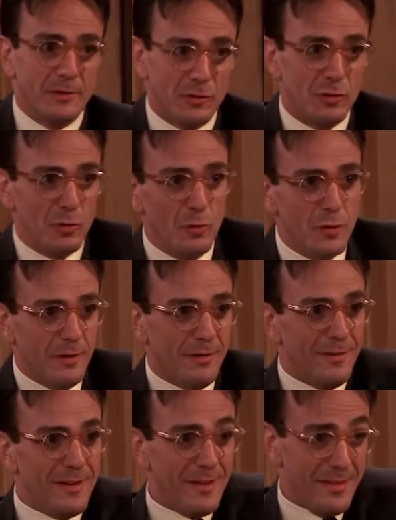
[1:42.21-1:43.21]
to
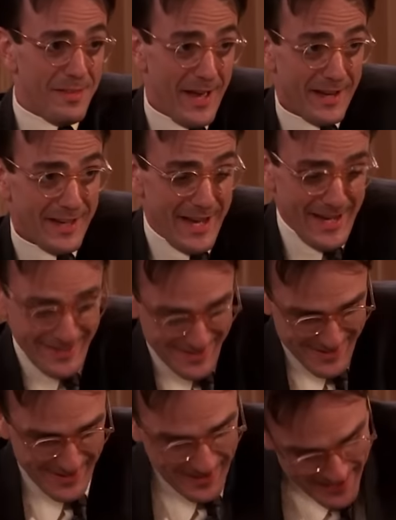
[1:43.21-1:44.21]
that
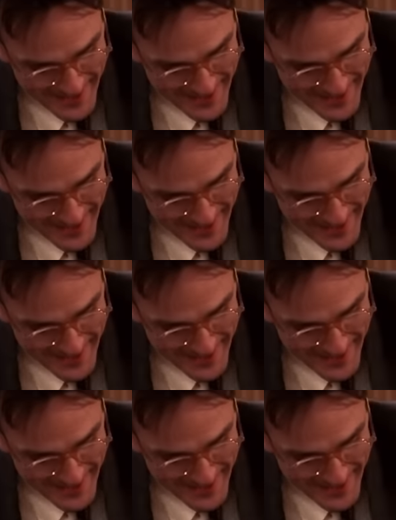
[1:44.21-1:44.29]
end,